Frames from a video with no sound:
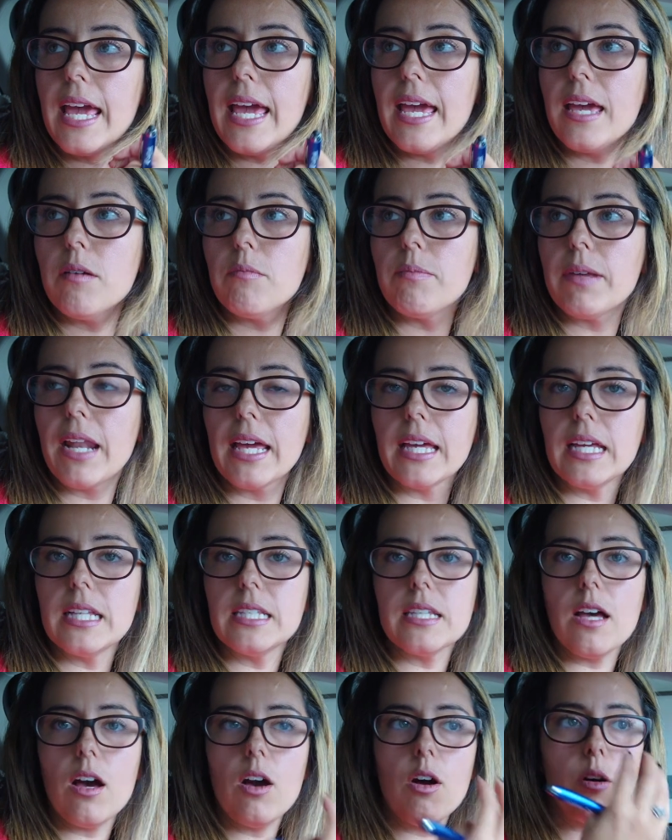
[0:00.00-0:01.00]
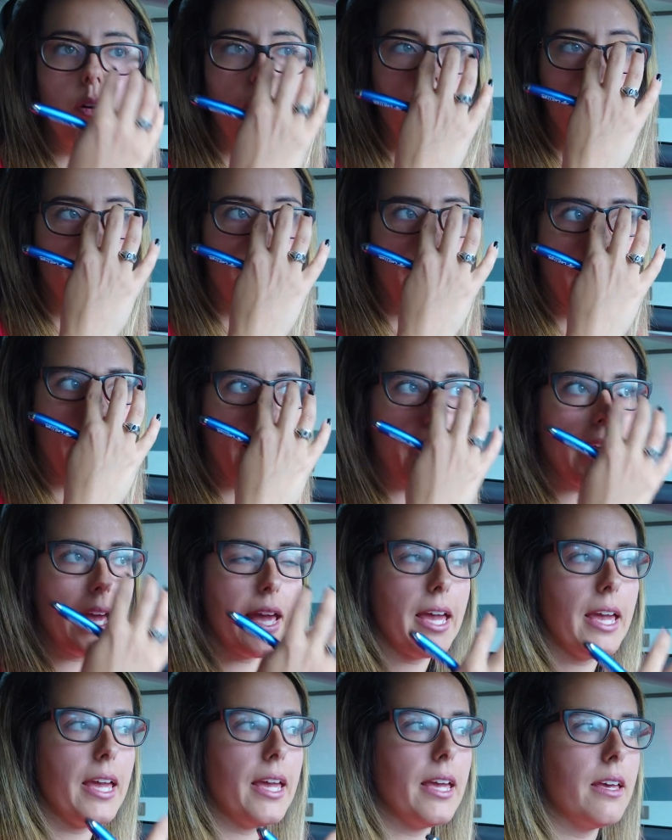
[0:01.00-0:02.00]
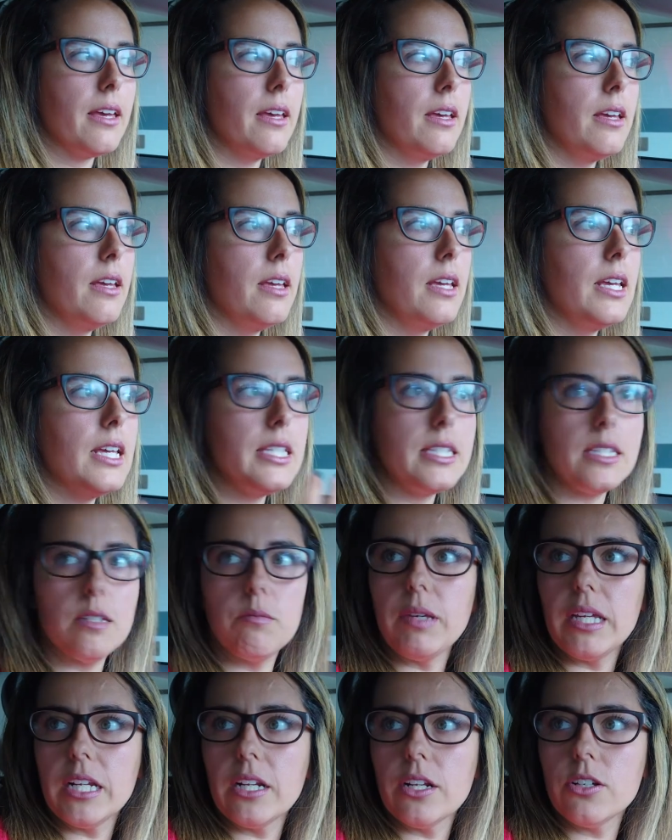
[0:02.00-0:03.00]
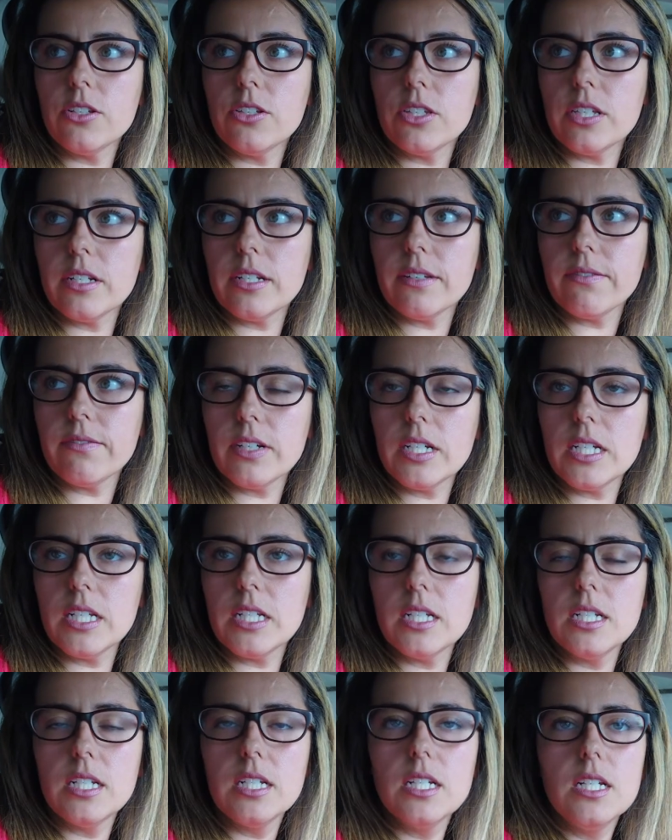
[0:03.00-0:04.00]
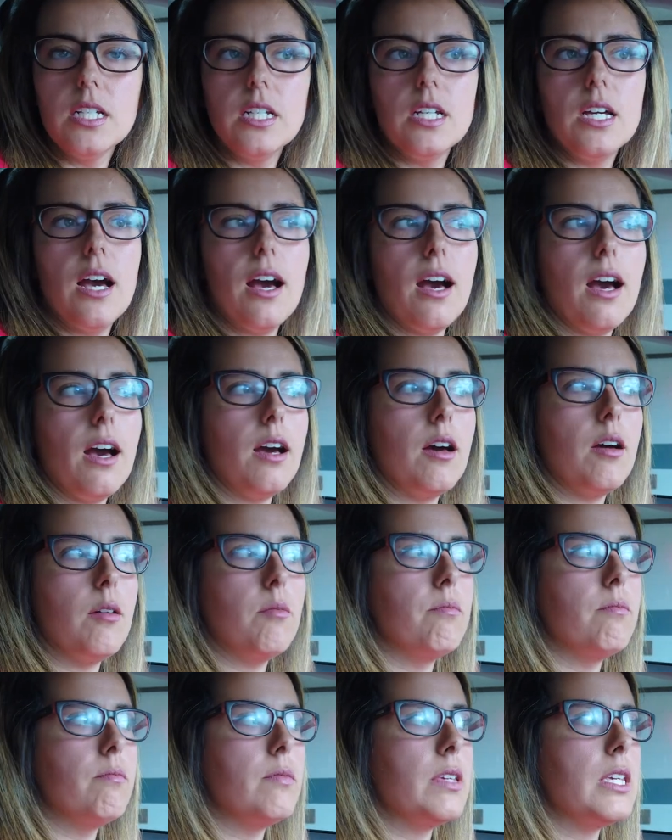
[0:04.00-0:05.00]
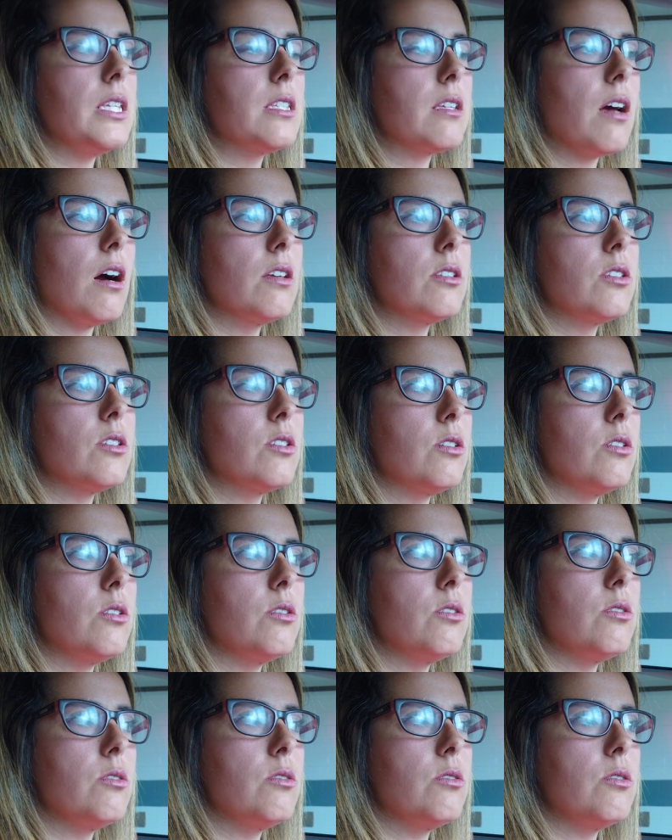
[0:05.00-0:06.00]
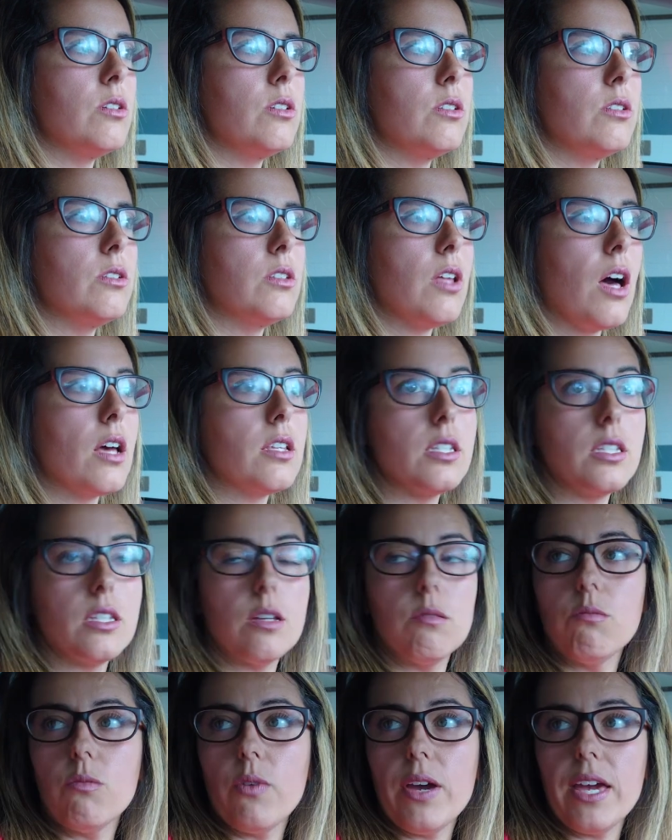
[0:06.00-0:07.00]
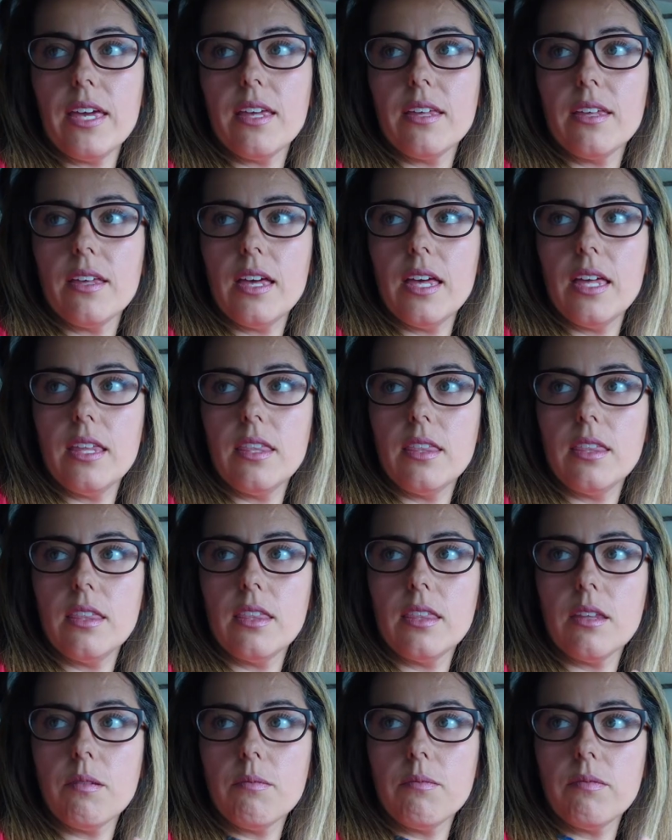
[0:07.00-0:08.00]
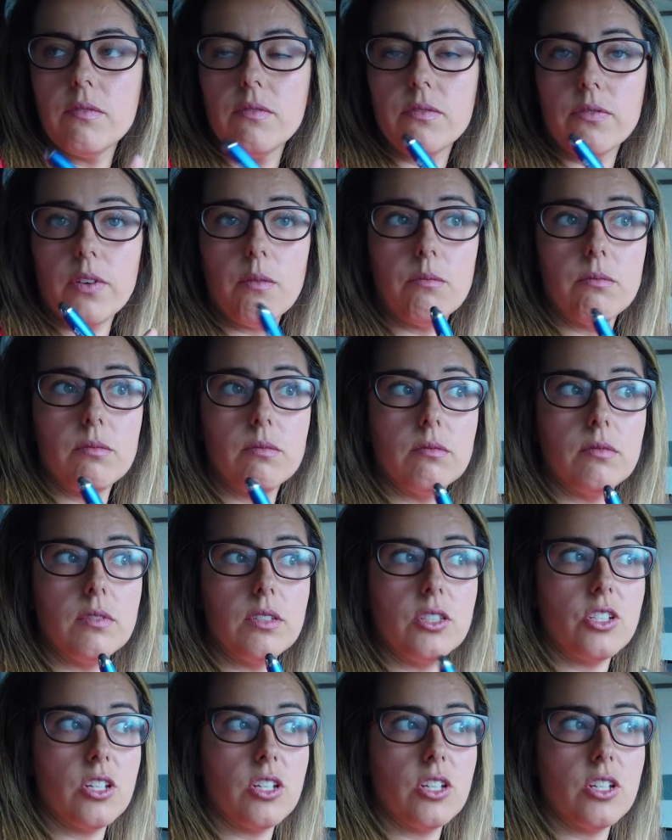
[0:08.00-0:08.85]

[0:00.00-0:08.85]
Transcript: today, but I can tell by his demeanors they're different. He's also lost some weight from